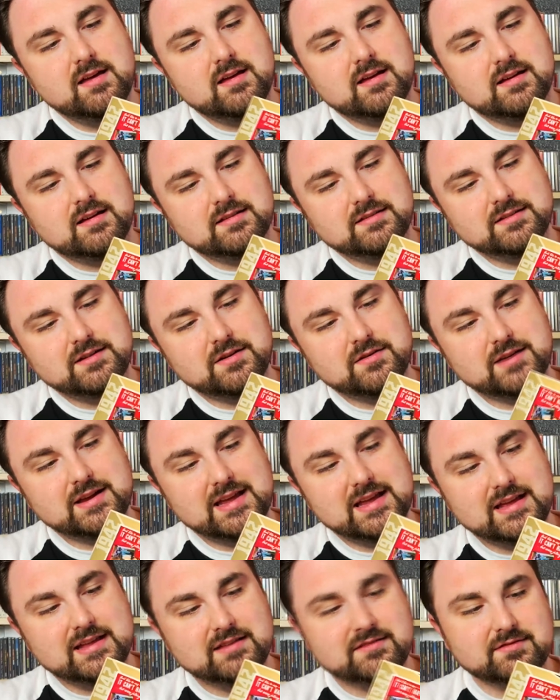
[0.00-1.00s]

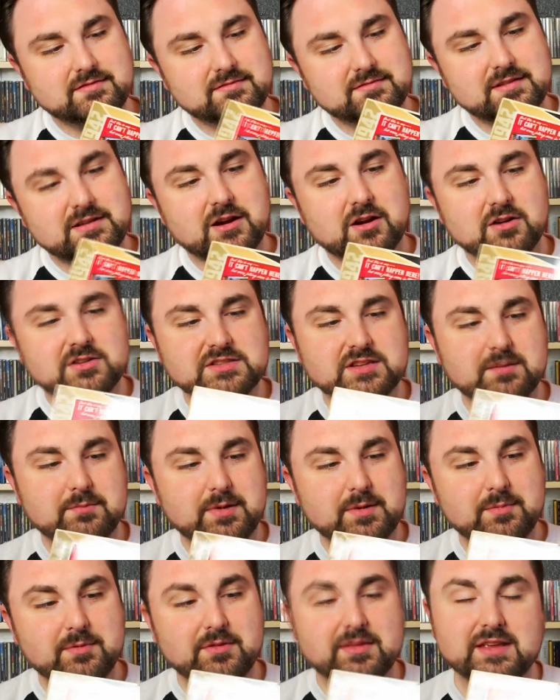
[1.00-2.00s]
Again, there are some
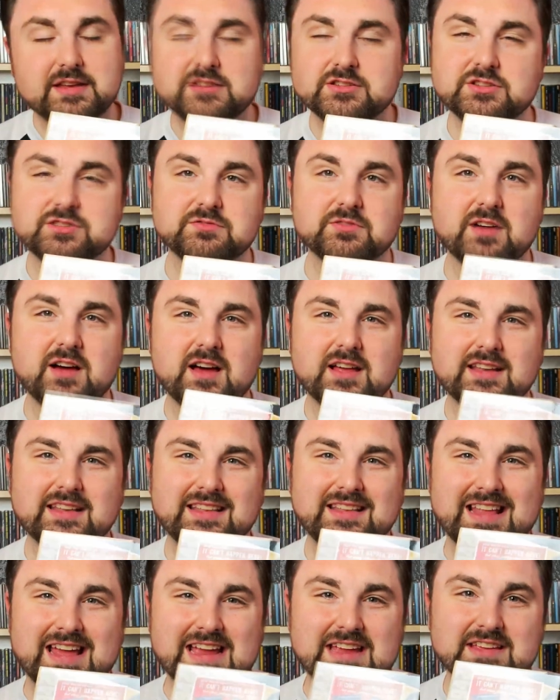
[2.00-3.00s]
people that do not
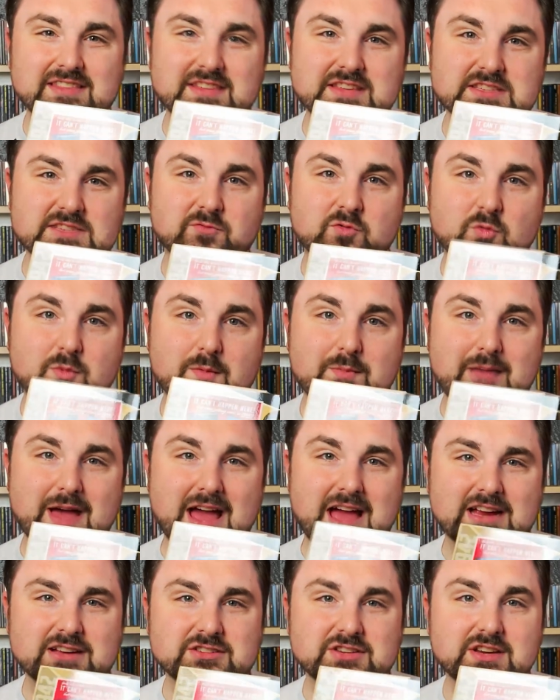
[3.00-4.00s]
like this form of
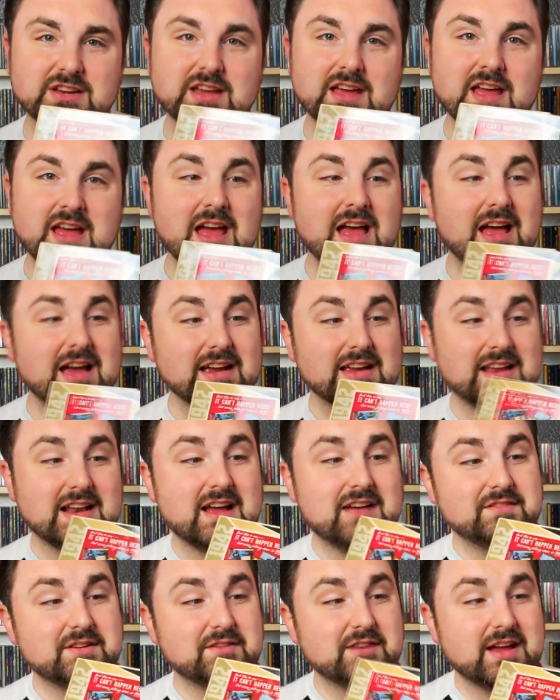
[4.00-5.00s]
packaging. Again,
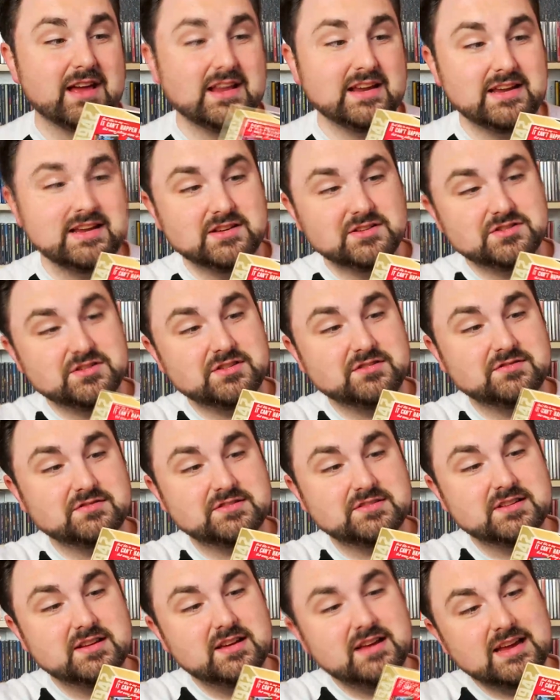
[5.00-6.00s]
I've never had any
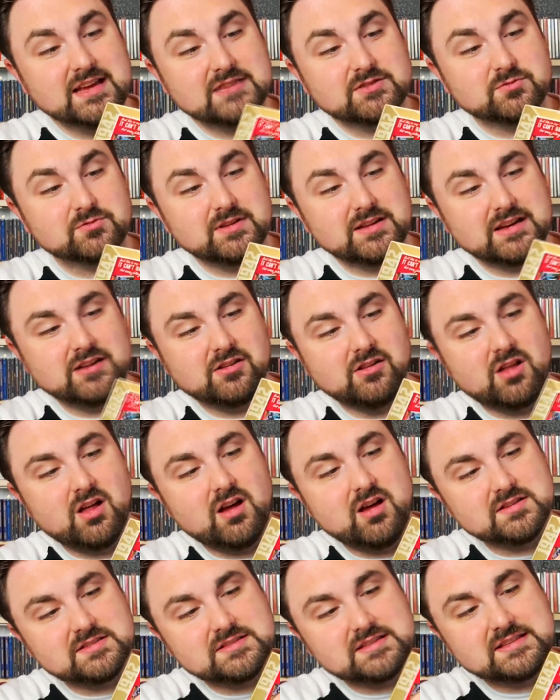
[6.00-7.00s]
issues. It's really
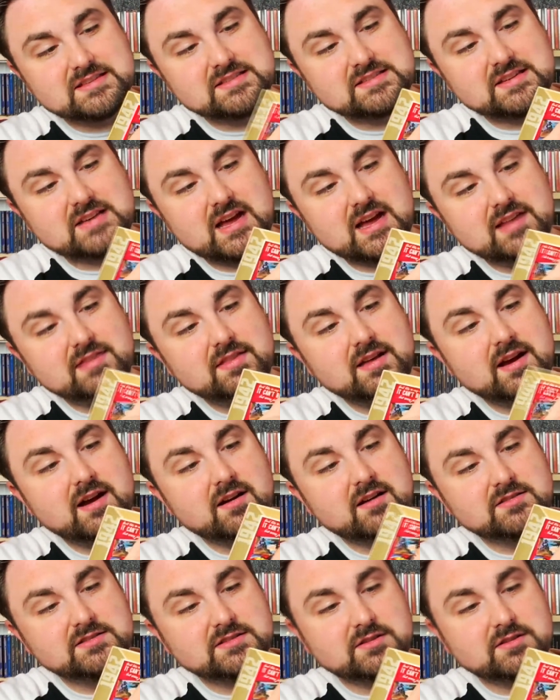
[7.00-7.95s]
glossed inside there.